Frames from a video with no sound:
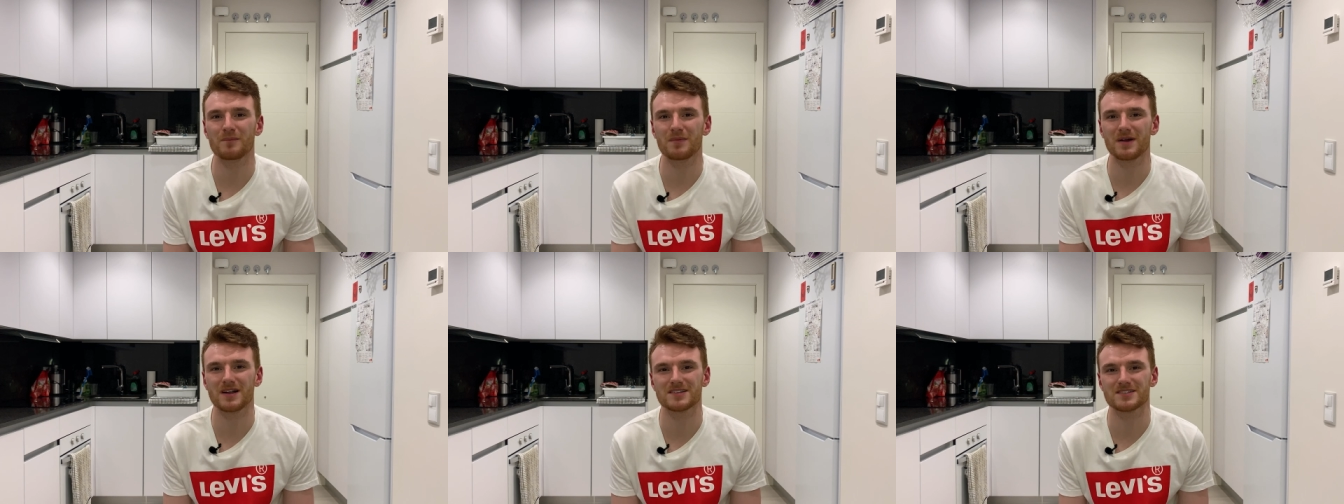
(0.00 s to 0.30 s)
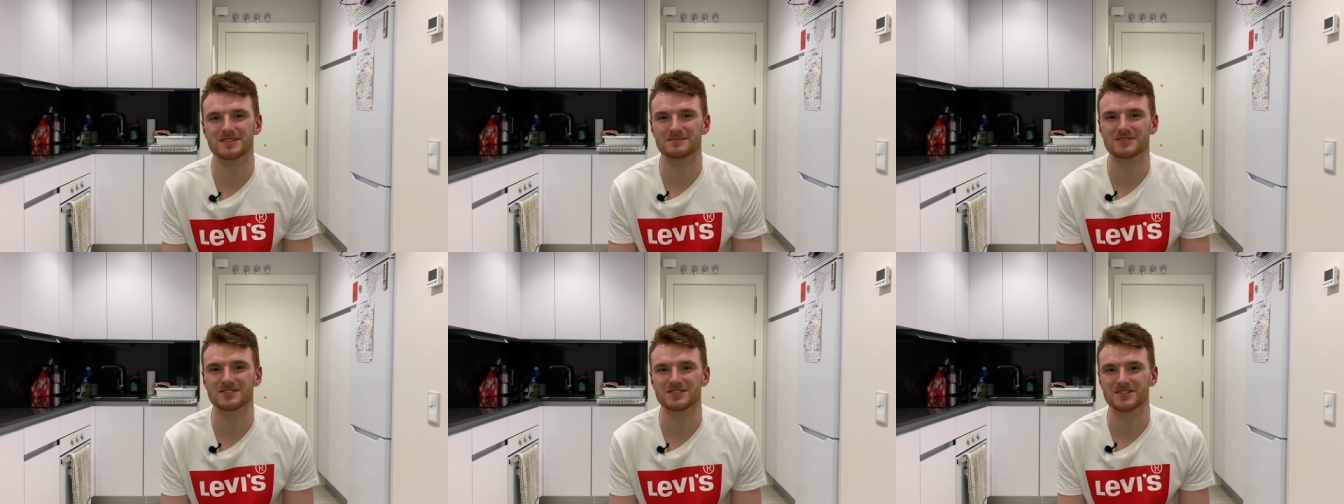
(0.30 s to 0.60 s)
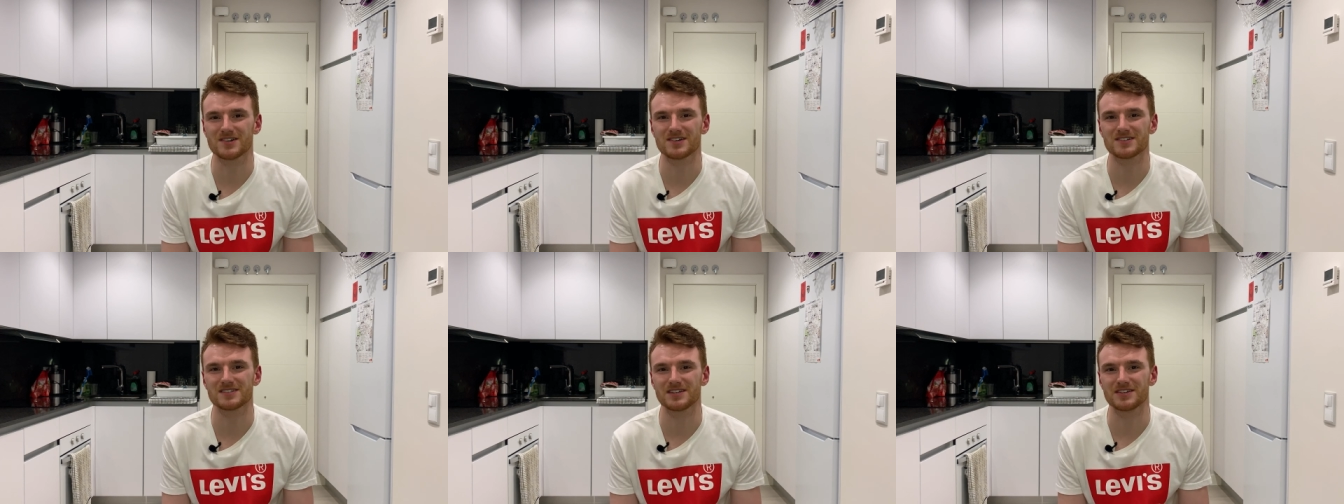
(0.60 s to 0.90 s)
Belgium
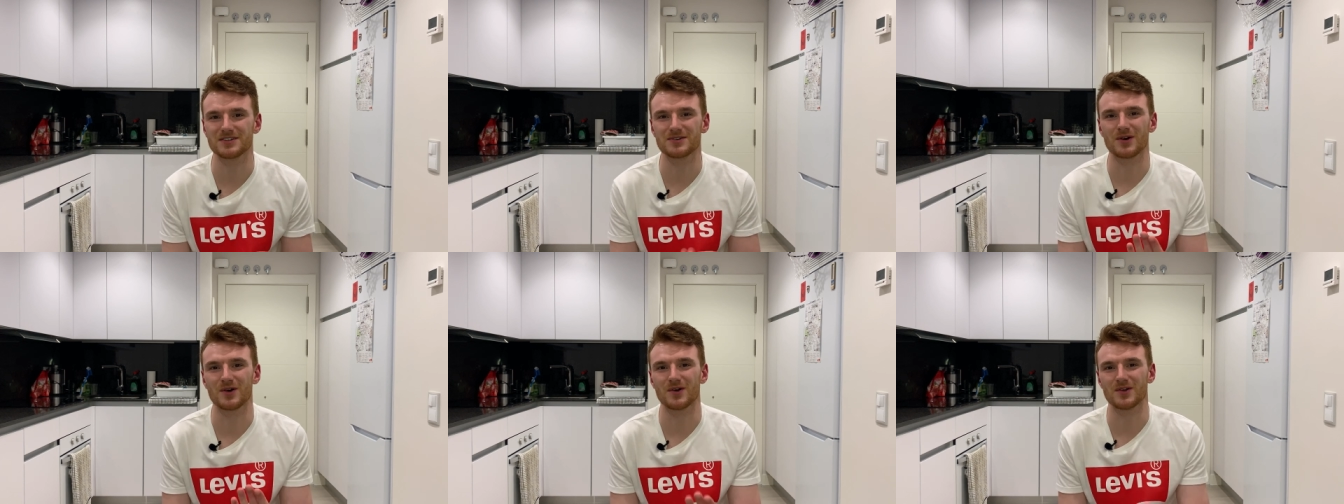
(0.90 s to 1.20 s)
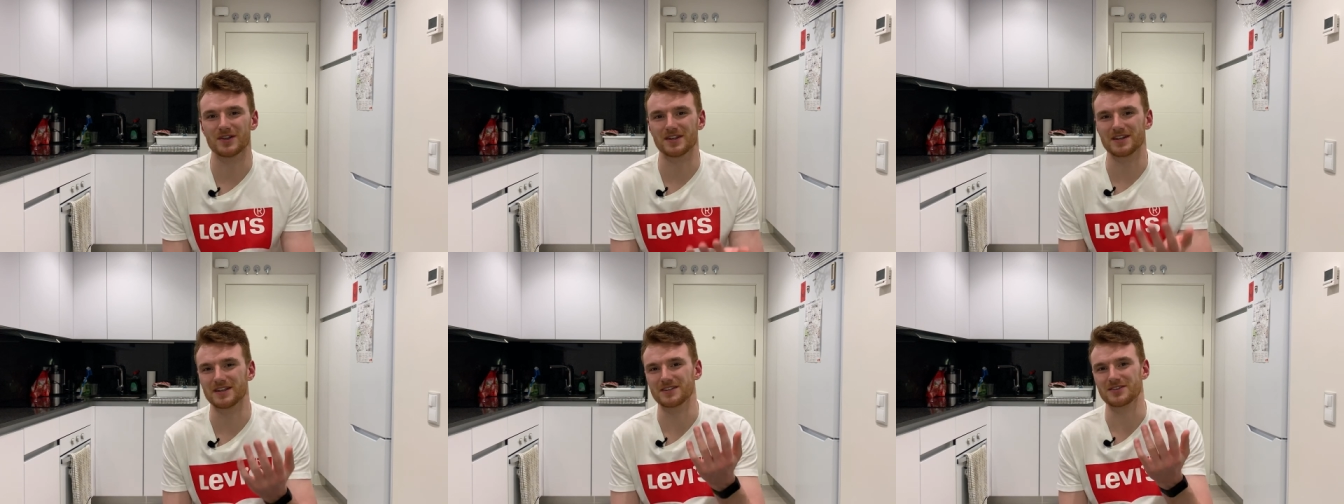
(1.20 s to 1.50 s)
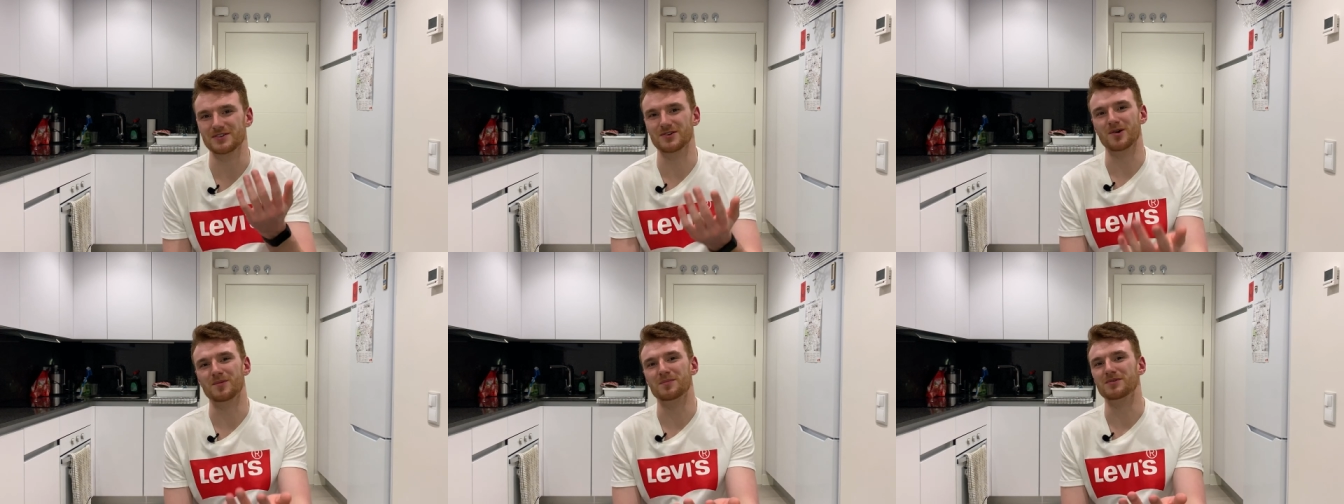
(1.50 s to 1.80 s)
stocks are you holding in
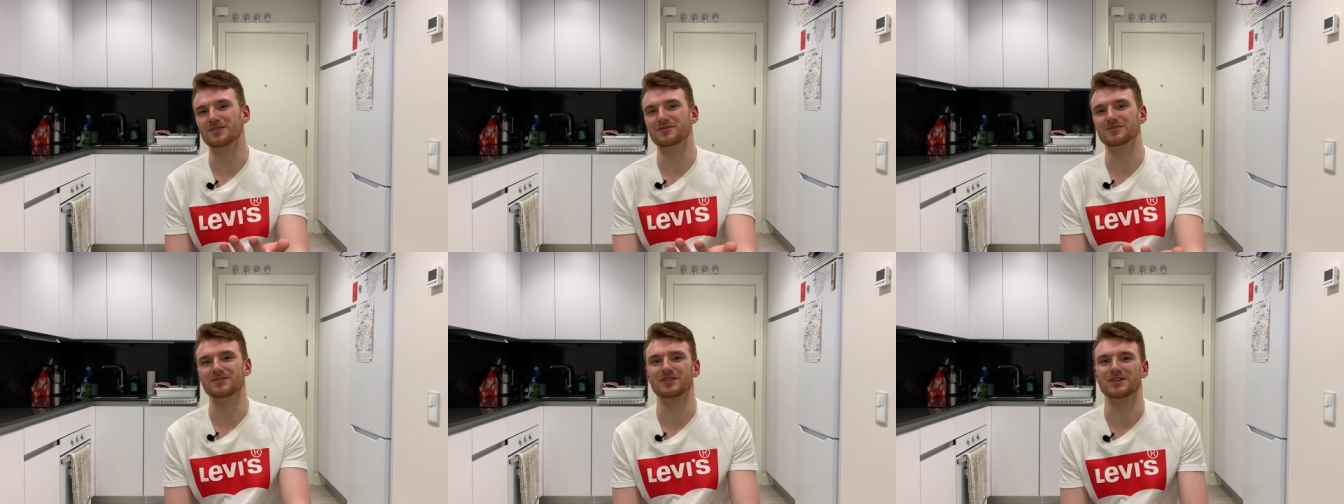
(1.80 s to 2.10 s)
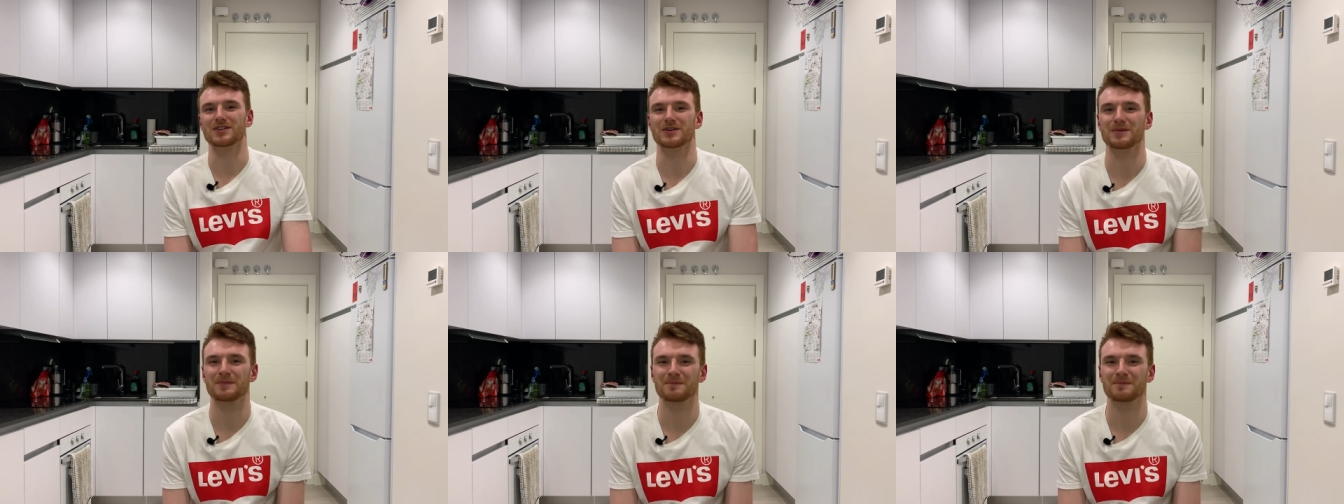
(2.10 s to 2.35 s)
your portfolio?